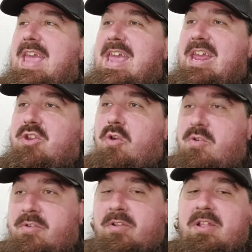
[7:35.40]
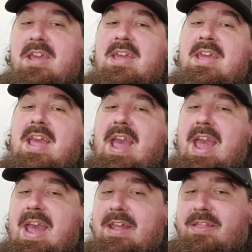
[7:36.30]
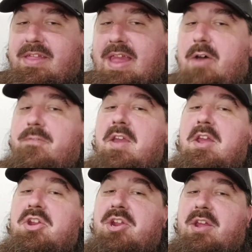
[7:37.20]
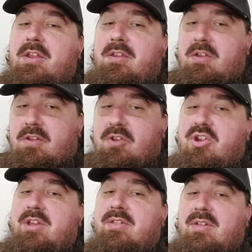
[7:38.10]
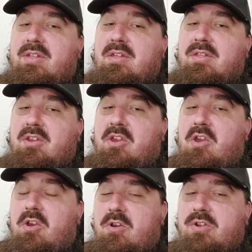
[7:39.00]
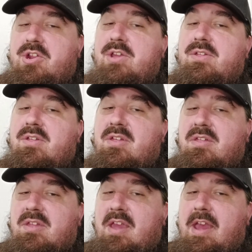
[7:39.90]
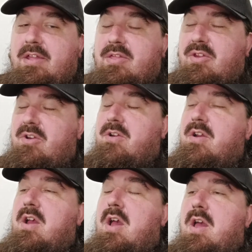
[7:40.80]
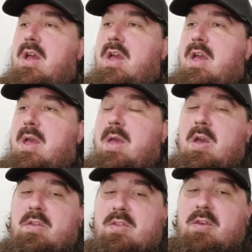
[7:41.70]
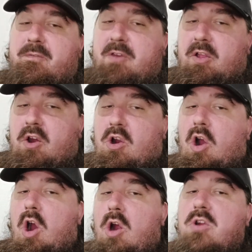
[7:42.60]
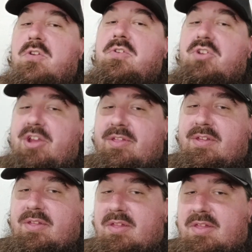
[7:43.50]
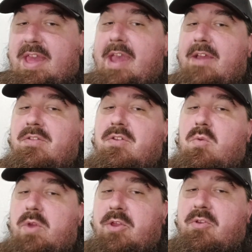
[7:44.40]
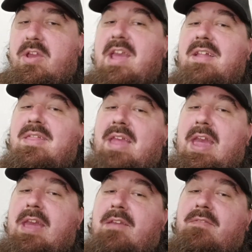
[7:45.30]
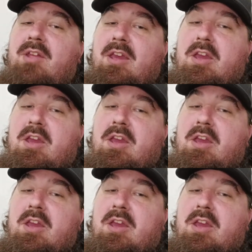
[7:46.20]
eternally and salvation, Jesus is the cure. Jesus is the answer. To fill our heart, Jesus is the answer. When you get saved,